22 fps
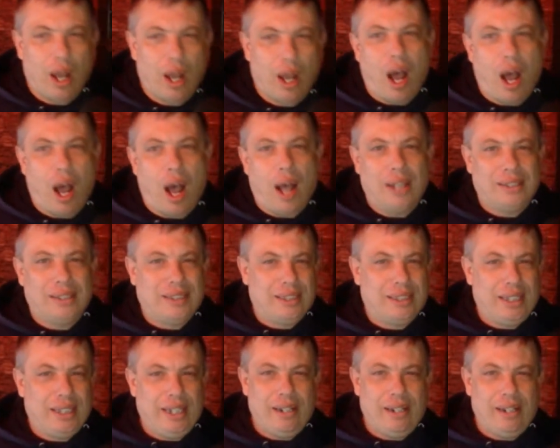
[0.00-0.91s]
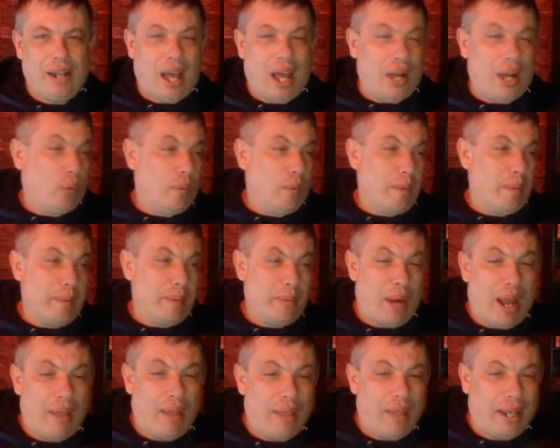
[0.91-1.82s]
Hot seat. I don't remember
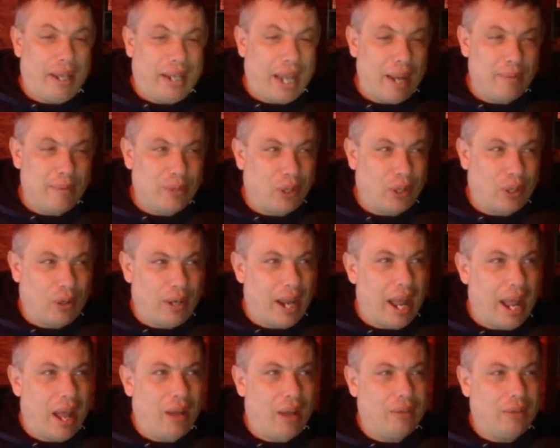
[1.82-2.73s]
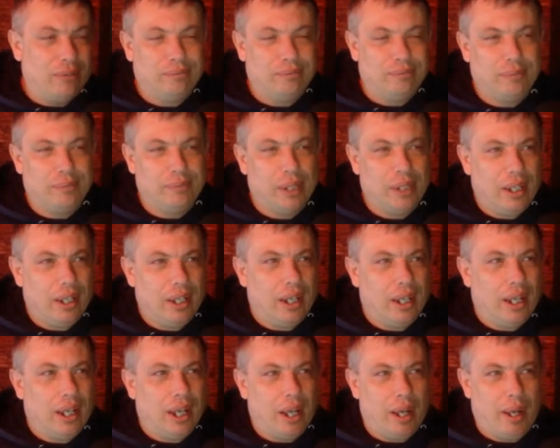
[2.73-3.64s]
how that game turned out,
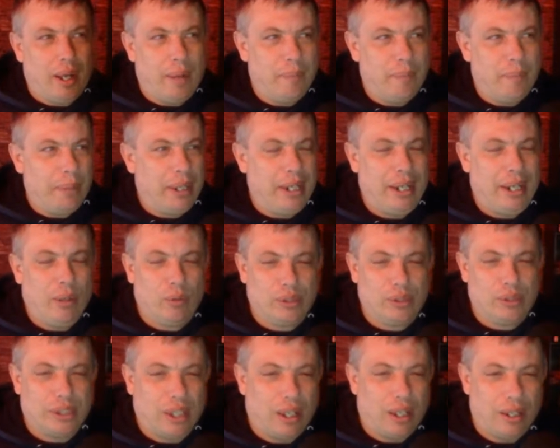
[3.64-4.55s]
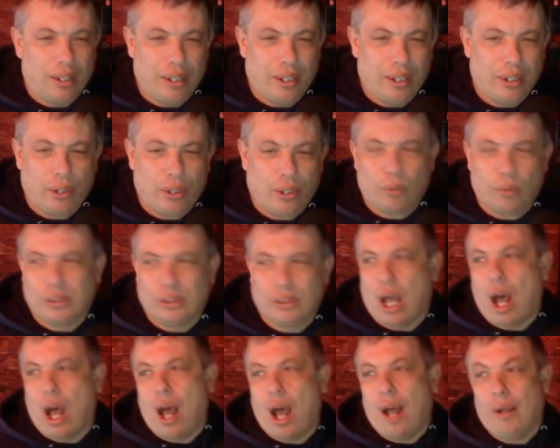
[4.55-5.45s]
but there was
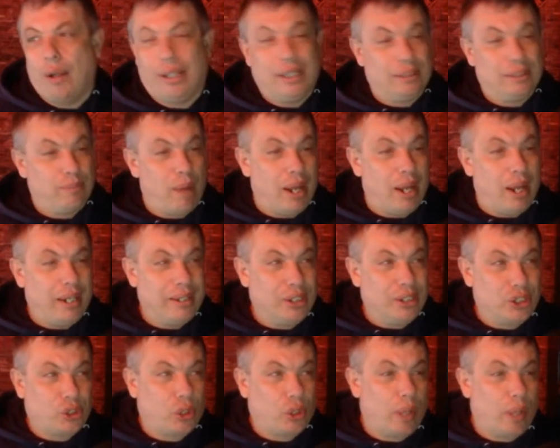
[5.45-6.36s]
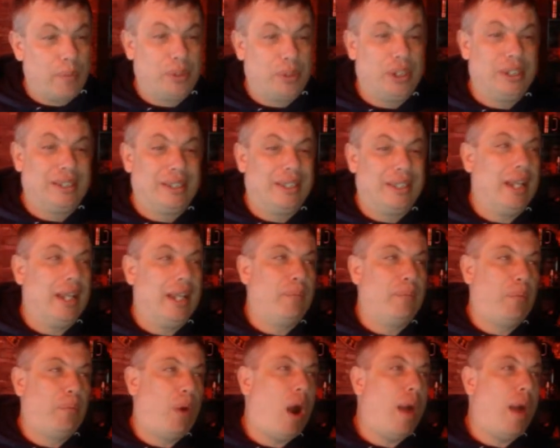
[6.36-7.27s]
a hot, because my description said
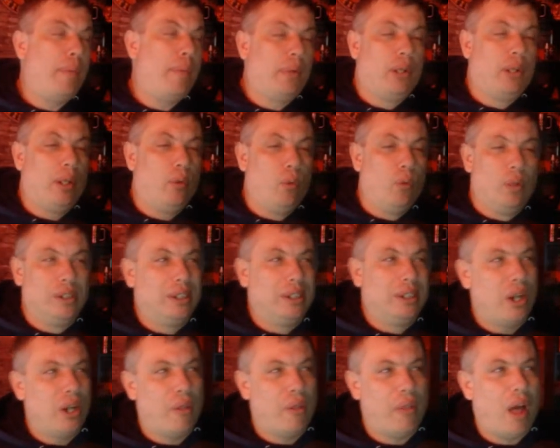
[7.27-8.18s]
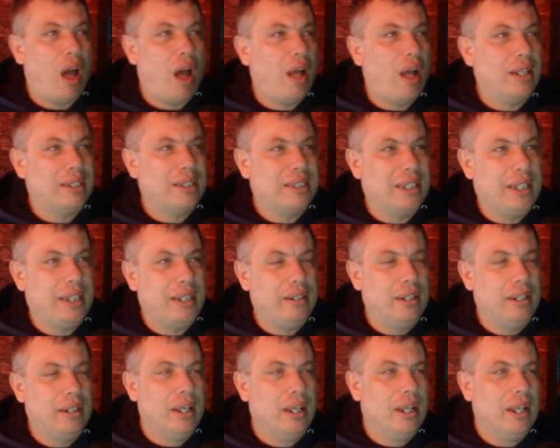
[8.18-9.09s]
it properly. Woodson on the hot
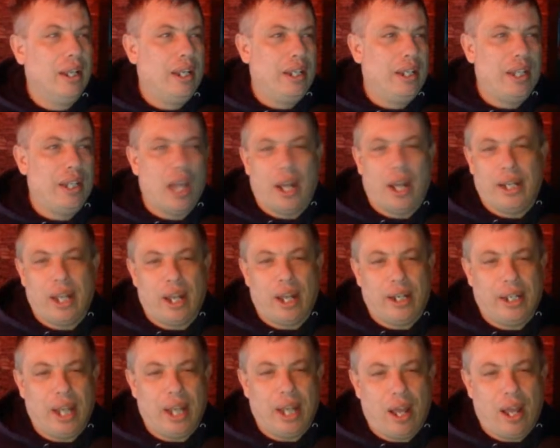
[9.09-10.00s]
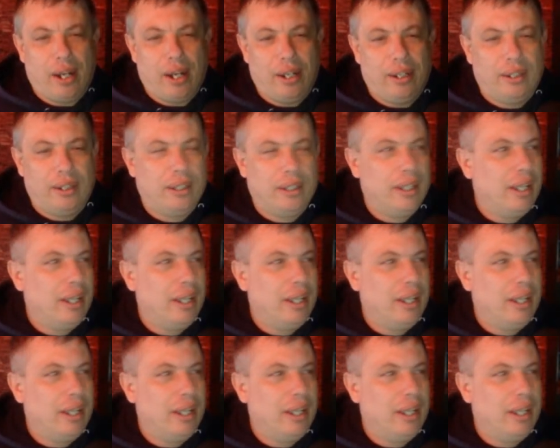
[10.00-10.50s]
seat, yada, yada, yada.